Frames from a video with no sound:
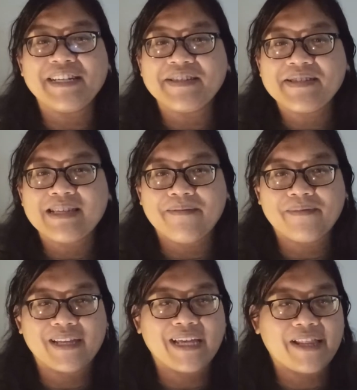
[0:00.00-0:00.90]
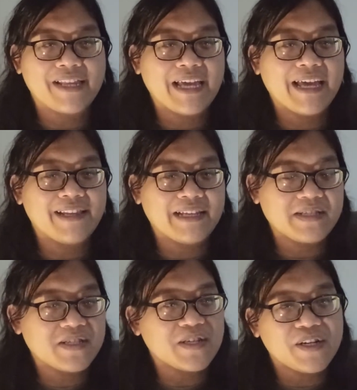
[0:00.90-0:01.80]
does something at the end
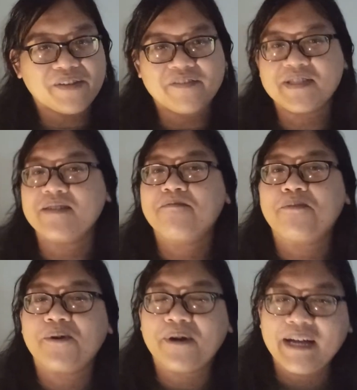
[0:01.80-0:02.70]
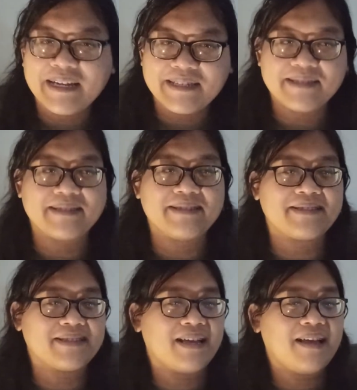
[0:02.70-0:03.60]
that sort of
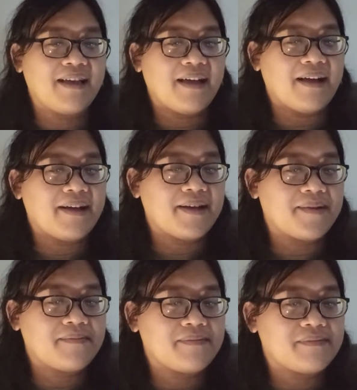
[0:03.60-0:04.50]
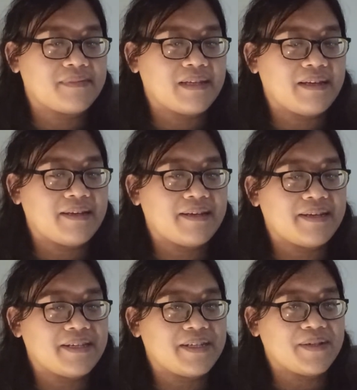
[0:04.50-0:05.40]
surprises um,
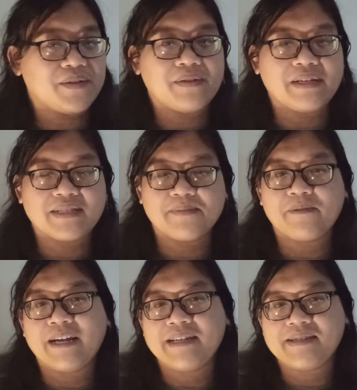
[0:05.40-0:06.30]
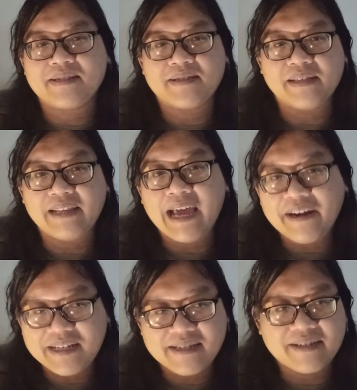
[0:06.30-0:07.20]
uh, you know, surprises the
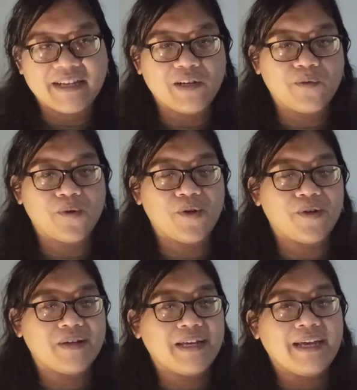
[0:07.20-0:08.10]
narrator and Luo.